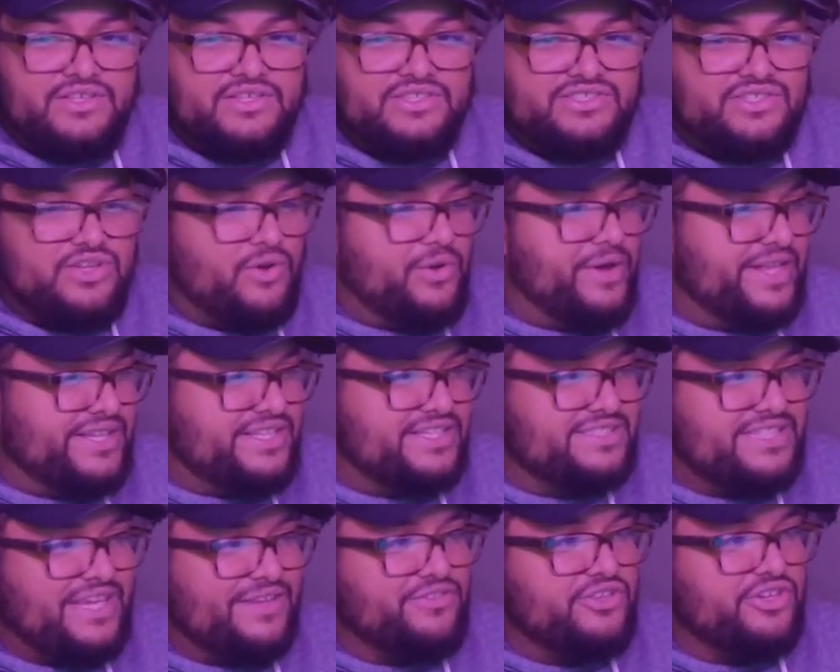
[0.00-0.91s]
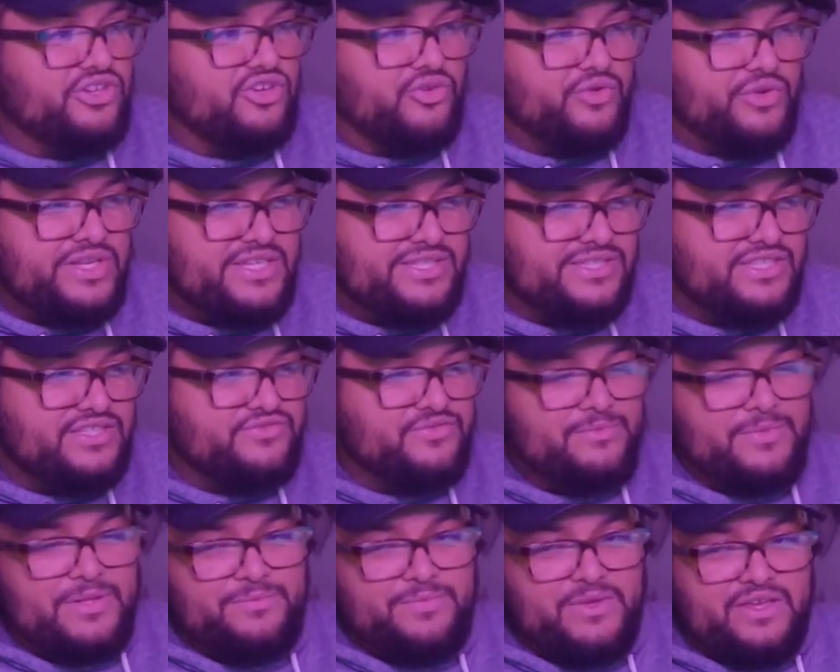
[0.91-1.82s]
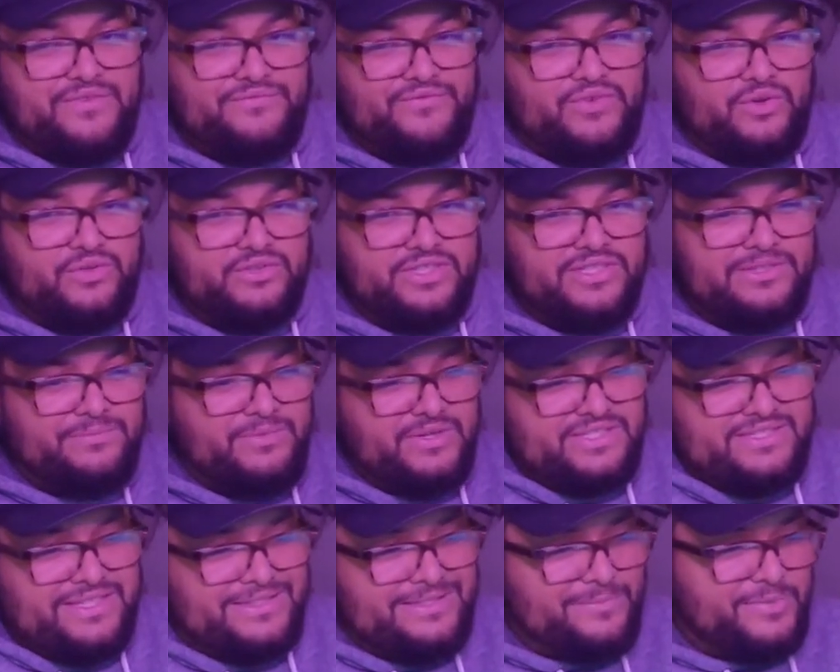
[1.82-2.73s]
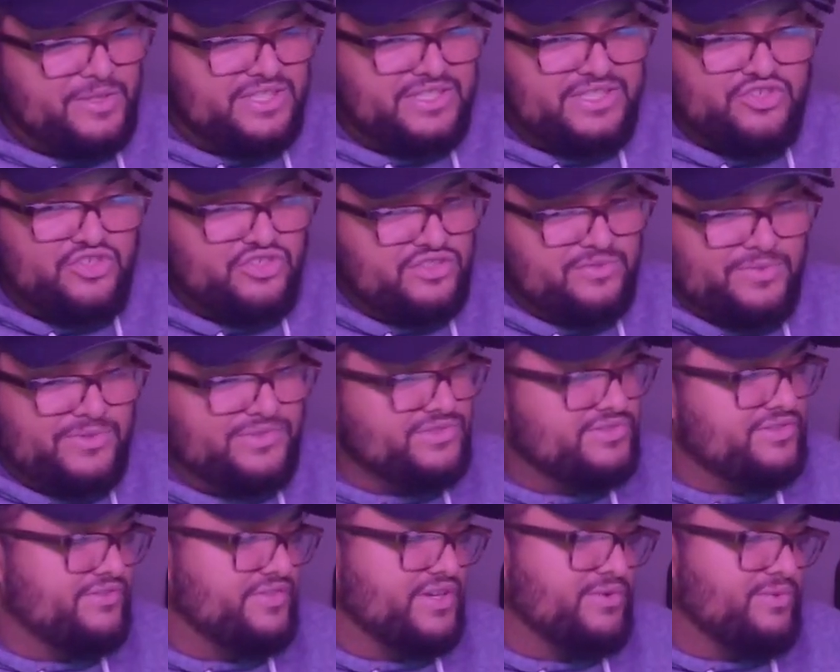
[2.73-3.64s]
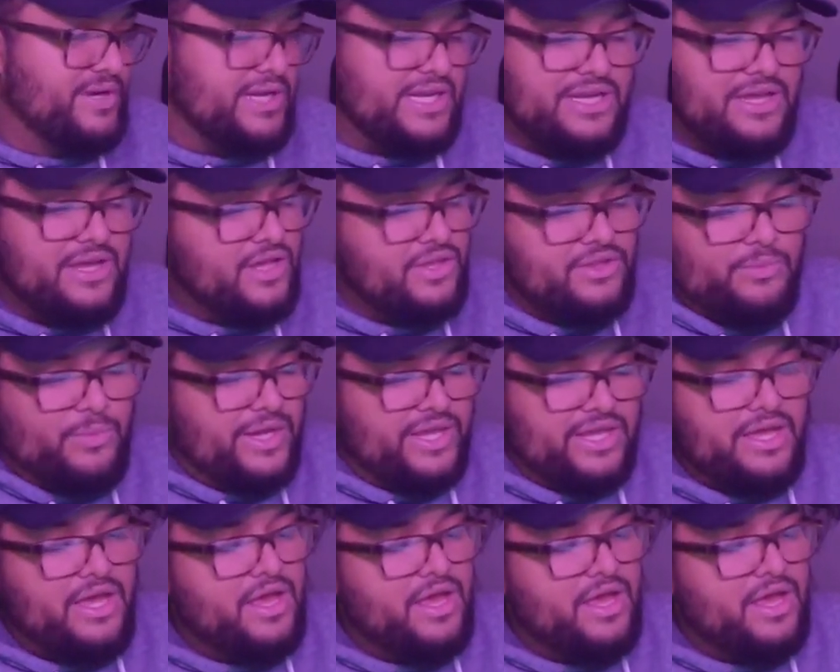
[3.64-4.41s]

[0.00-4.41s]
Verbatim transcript: So it does have the creases from, like, being folded, but it's not the big deal because the poster's already right, white.